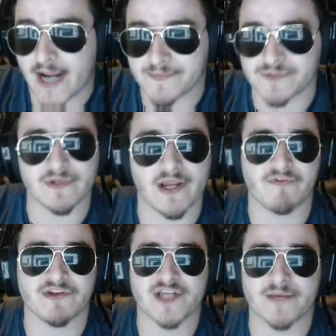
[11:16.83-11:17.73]
absolutely
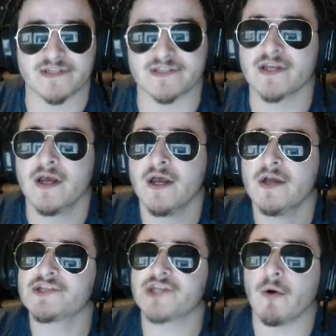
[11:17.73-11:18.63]
every substance.
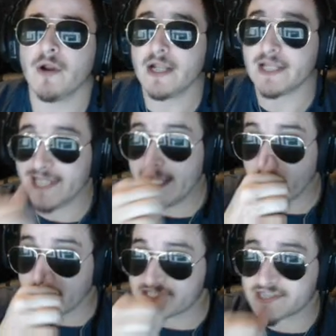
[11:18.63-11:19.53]
So
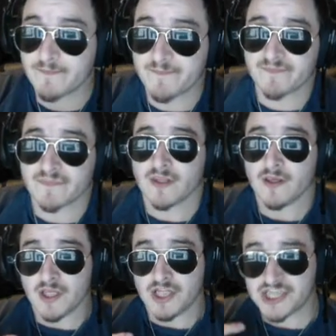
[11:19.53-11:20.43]
liquids
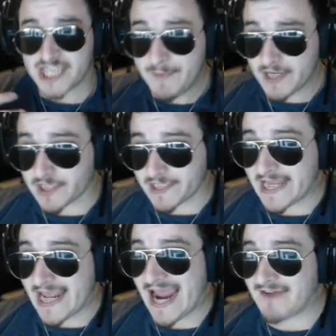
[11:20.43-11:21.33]

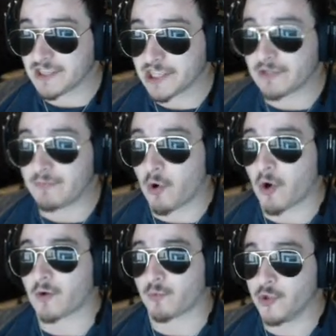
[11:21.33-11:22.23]
typically have a little
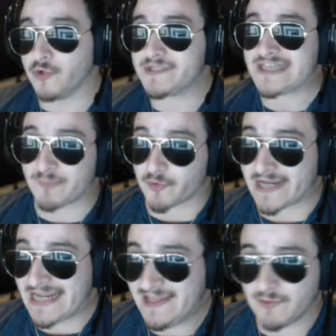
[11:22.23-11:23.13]
more room to
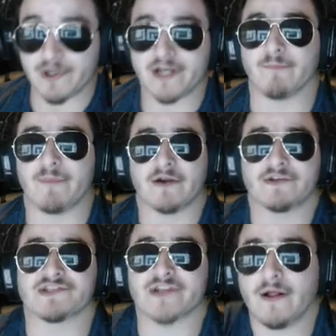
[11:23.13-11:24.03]
breathe when compared
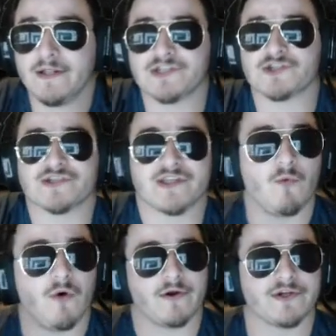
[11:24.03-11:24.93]
to solids. It's just that
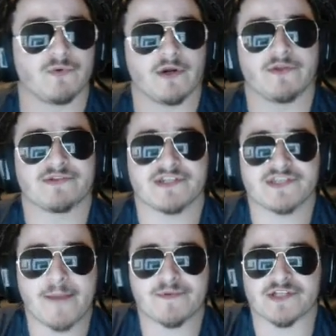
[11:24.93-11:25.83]
water is one of those
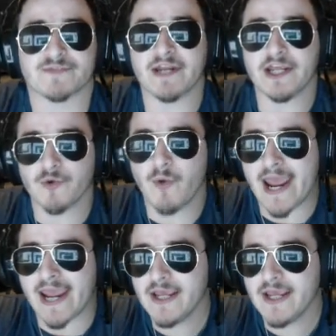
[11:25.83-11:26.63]
exceptions. But either way,